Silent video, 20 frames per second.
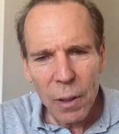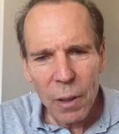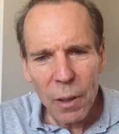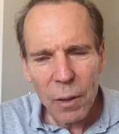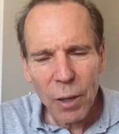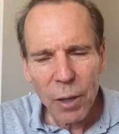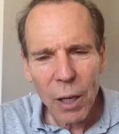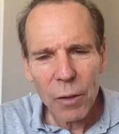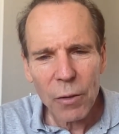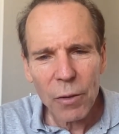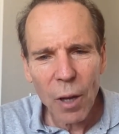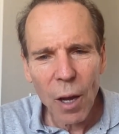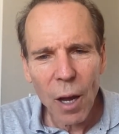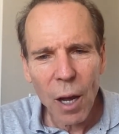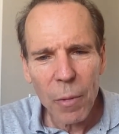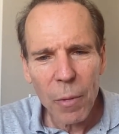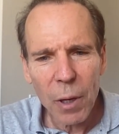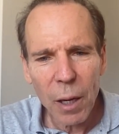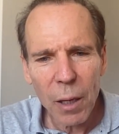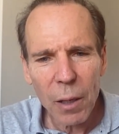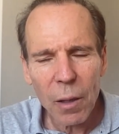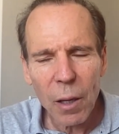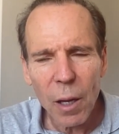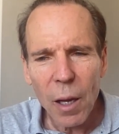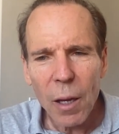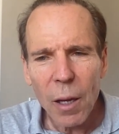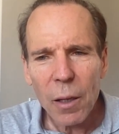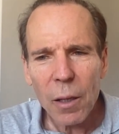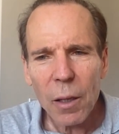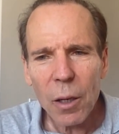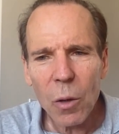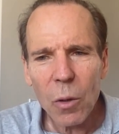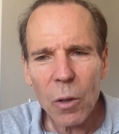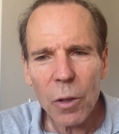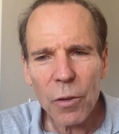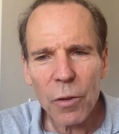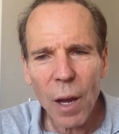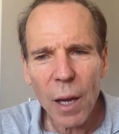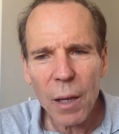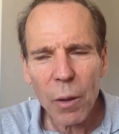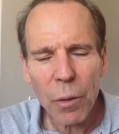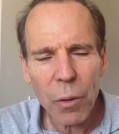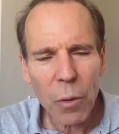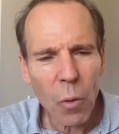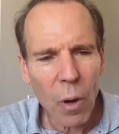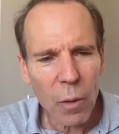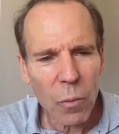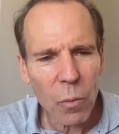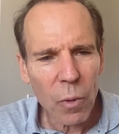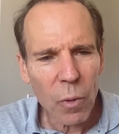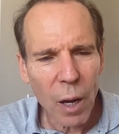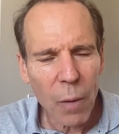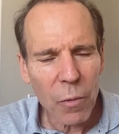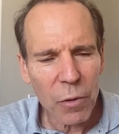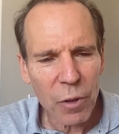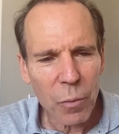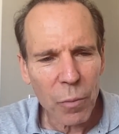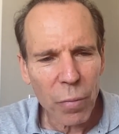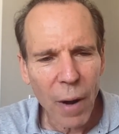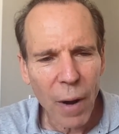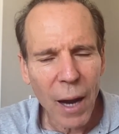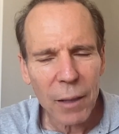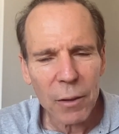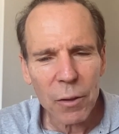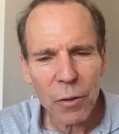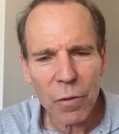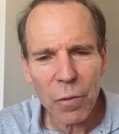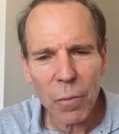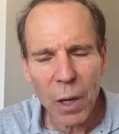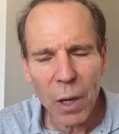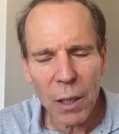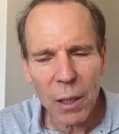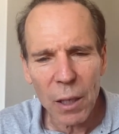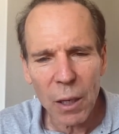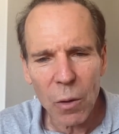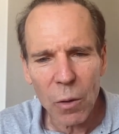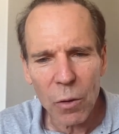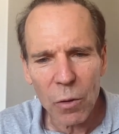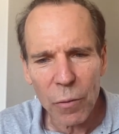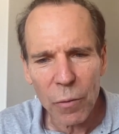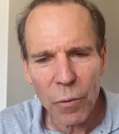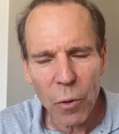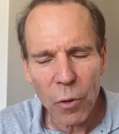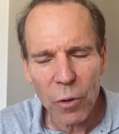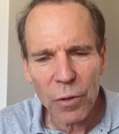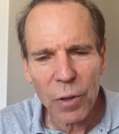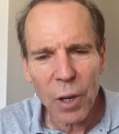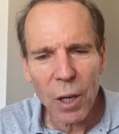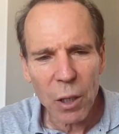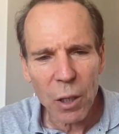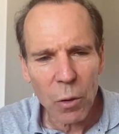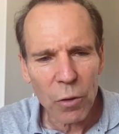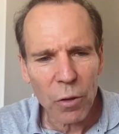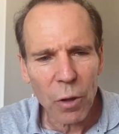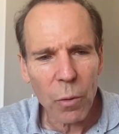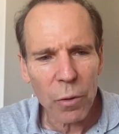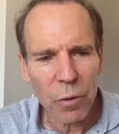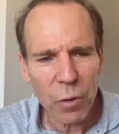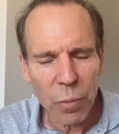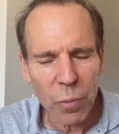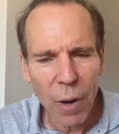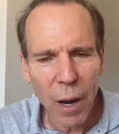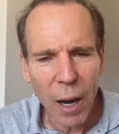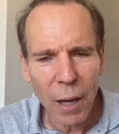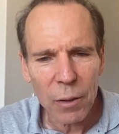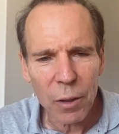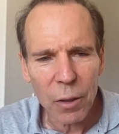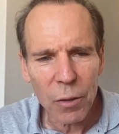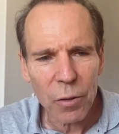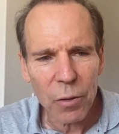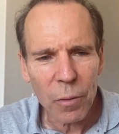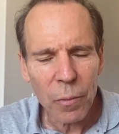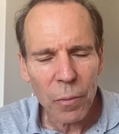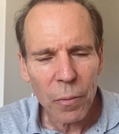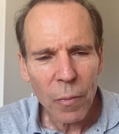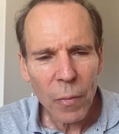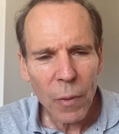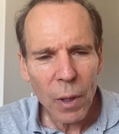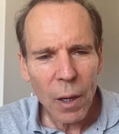It takes time. And I, you know, because I thought when I was in practice for many years, the first ten years I was in practice,